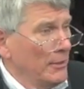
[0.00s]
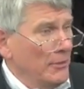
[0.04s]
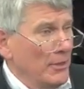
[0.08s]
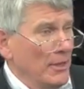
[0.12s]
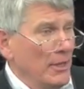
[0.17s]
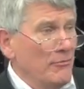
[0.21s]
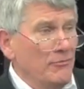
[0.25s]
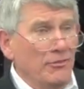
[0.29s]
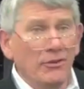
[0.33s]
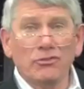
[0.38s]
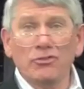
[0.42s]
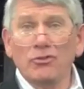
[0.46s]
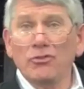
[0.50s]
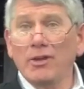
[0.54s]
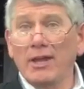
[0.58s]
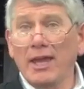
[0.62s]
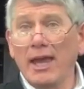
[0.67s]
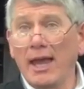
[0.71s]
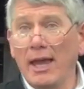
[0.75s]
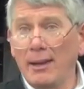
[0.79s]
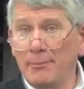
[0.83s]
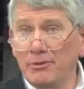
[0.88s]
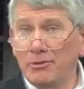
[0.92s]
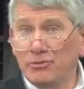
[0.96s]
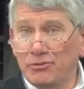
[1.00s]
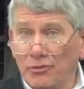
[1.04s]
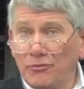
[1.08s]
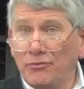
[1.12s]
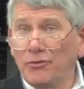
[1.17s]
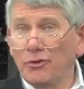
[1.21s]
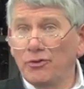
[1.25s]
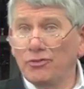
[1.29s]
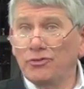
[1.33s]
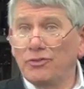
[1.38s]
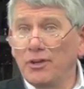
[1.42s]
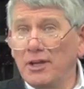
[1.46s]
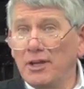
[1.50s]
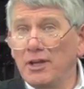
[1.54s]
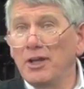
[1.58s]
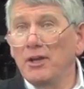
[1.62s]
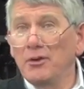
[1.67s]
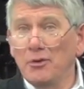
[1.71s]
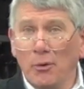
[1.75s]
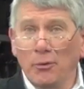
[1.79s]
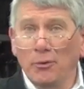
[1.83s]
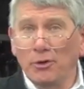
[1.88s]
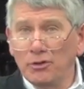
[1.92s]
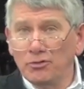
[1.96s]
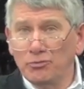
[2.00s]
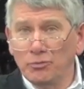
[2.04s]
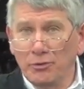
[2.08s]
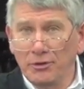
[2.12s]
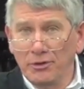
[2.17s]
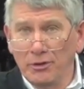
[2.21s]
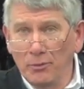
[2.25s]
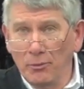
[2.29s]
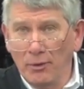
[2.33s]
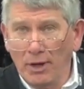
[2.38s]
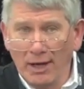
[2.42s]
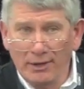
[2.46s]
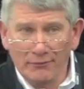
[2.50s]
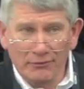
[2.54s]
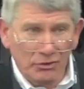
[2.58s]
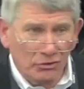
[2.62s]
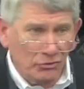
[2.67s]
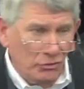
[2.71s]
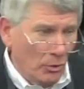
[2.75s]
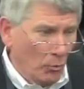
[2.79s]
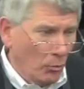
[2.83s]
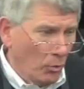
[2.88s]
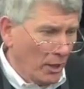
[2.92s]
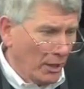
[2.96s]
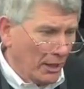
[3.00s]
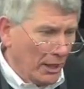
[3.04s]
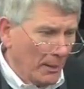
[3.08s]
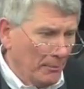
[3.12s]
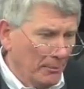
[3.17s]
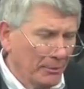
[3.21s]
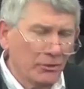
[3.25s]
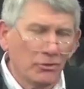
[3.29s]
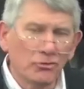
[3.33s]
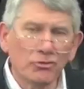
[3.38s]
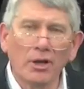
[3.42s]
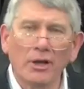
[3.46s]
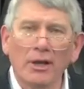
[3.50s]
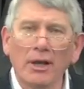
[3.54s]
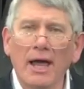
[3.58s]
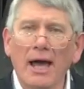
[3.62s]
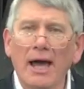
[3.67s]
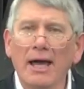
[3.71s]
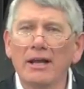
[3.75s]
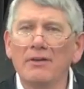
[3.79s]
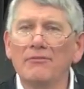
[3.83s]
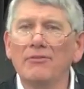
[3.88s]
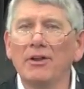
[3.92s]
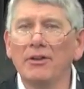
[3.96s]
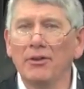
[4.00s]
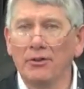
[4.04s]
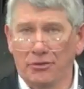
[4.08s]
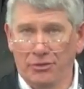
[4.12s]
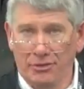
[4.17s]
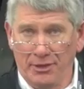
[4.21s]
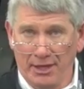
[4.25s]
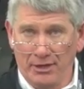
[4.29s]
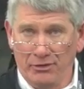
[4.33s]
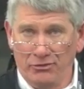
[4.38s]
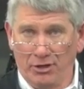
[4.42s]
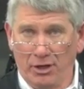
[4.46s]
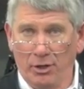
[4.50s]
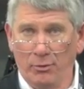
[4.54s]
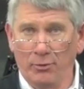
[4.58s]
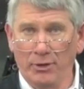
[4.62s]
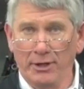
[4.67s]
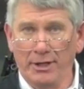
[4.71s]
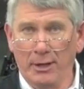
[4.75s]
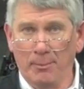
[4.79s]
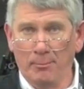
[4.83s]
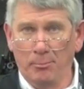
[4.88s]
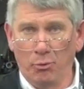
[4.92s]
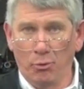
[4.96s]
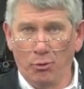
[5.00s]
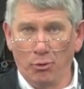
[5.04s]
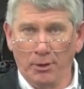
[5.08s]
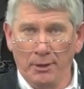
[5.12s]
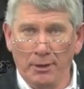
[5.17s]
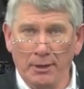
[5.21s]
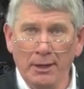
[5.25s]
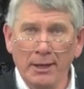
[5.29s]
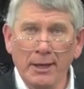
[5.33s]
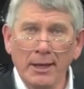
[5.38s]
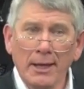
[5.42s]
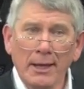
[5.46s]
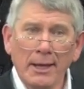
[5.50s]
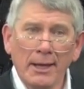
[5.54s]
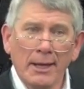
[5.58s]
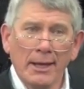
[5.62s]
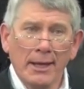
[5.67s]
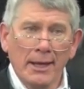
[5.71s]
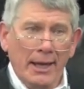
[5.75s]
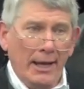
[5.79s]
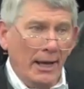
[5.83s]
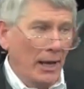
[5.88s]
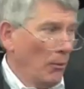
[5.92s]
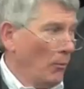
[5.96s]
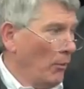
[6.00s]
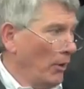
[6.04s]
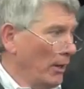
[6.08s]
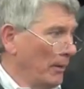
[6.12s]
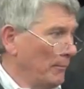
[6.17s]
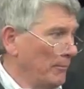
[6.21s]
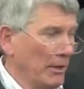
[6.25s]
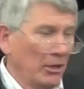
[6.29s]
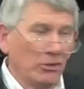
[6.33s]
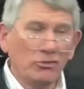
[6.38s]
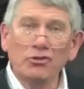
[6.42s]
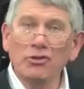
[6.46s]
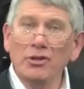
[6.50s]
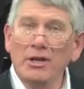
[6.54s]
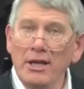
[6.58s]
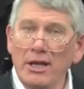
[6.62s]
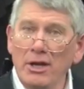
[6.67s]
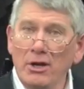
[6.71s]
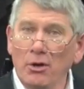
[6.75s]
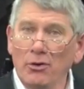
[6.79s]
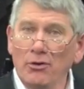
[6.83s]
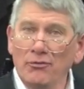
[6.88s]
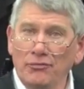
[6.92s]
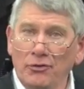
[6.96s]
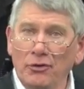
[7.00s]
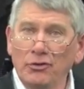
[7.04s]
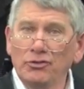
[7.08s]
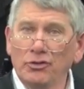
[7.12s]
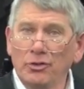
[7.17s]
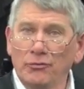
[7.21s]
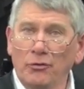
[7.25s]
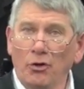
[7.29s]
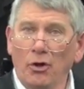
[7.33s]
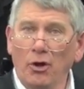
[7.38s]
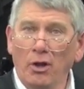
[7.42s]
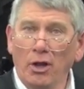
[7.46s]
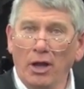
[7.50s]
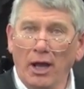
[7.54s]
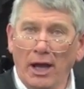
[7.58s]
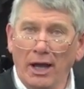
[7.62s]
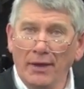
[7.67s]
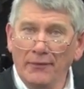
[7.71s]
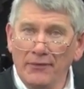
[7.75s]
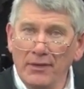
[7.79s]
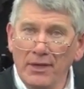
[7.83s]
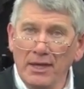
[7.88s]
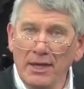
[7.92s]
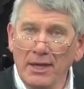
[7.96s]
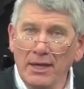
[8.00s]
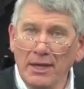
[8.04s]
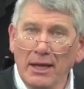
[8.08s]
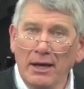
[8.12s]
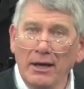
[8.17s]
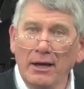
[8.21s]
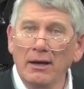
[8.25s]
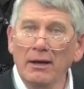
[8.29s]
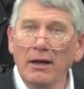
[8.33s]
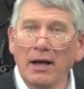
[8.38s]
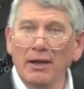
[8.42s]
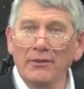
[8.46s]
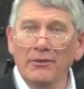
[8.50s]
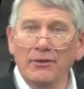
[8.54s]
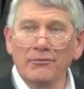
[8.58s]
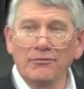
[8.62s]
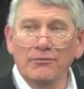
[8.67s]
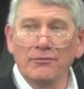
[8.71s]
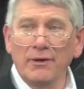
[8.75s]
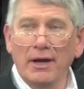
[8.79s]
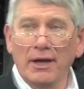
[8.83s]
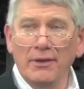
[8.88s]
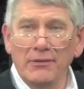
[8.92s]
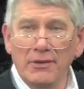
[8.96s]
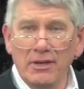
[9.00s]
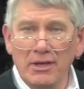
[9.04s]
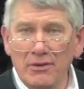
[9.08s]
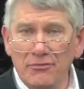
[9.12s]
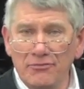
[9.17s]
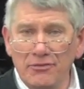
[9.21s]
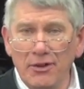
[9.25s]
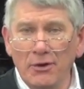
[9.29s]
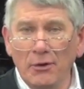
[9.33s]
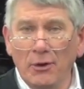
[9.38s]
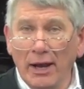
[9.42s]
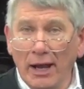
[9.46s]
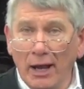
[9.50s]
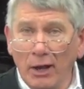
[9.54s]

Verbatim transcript: the Vision Cab is the first thing you notice when you obviously walk up, but there's a lot of other things that are really important. And I want to mention here, first of all, on the, uh, on the, on the feeder